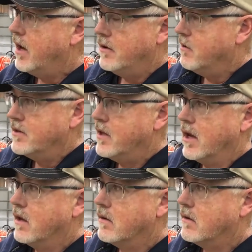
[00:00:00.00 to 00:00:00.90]
there isn't
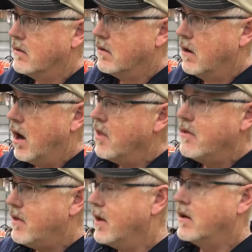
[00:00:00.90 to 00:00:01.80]
any,
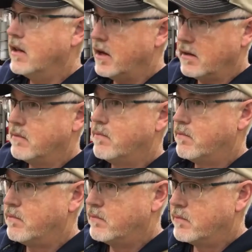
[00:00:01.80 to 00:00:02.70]
other than cleaning
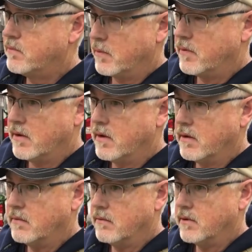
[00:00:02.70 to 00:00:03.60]

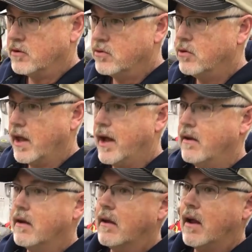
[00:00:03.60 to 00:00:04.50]
the tool
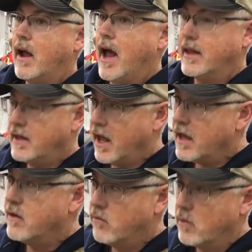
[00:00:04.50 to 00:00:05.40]
out at the
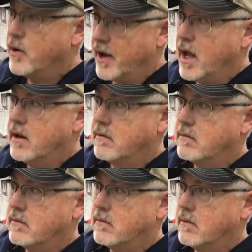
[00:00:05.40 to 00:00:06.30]
end of when we're done.
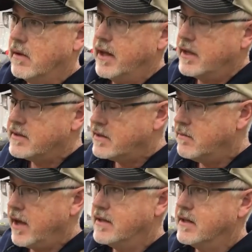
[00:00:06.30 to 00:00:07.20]
That's the
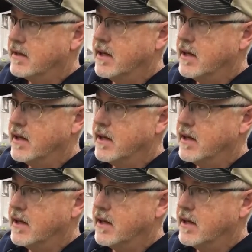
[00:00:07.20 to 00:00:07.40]
amazing